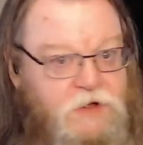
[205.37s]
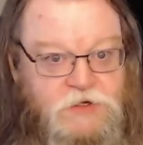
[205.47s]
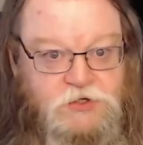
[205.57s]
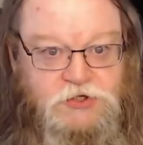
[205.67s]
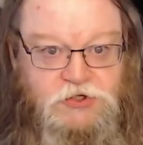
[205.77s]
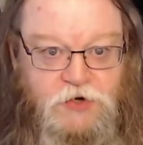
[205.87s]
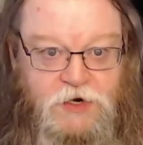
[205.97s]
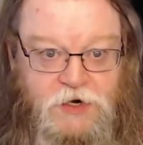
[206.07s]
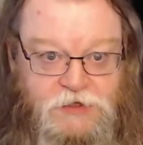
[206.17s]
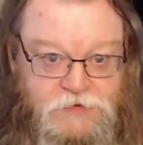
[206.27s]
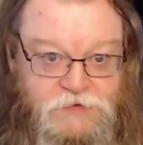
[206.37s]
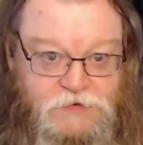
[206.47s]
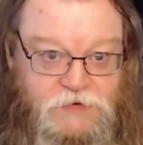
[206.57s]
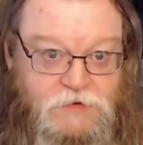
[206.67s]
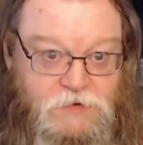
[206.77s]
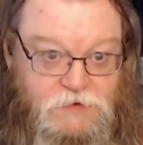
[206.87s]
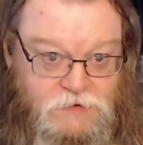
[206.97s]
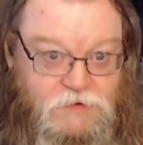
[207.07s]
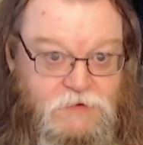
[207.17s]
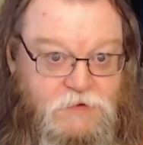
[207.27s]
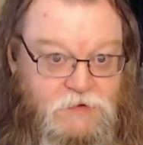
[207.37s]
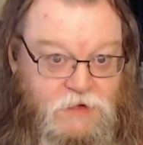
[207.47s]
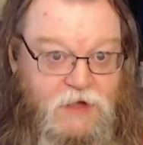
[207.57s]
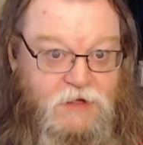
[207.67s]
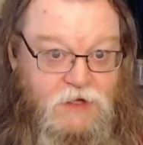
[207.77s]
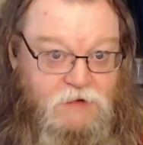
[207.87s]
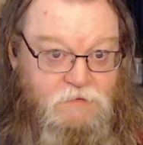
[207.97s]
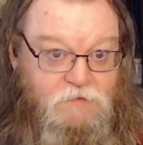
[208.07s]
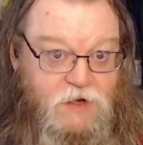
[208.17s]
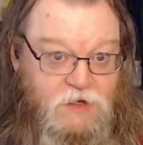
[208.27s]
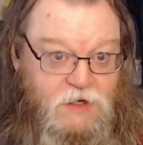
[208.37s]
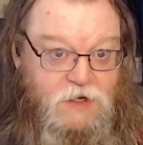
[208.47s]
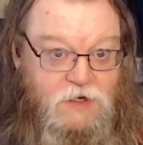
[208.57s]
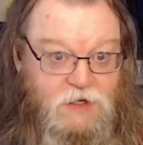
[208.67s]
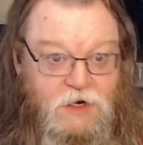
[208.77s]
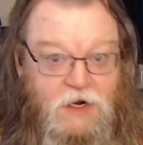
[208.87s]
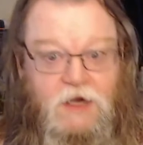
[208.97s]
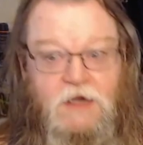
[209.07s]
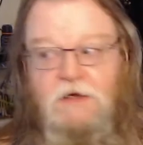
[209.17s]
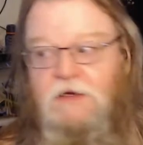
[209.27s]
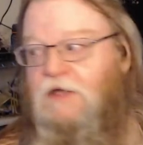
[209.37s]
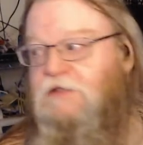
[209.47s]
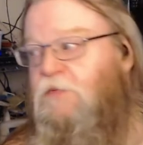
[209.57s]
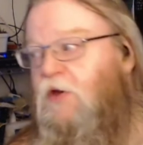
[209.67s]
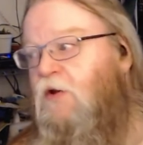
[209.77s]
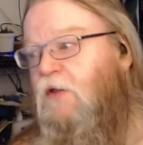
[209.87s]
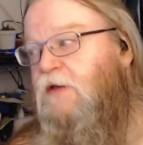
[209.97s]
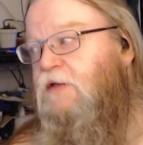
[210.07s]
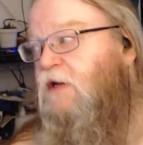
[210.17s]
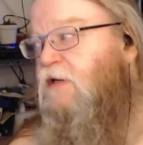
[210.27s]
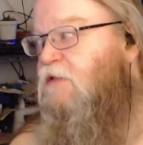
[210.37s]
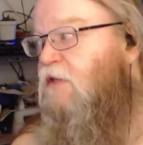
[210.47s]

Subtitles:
the strings at the end of the neck. That's about all it does.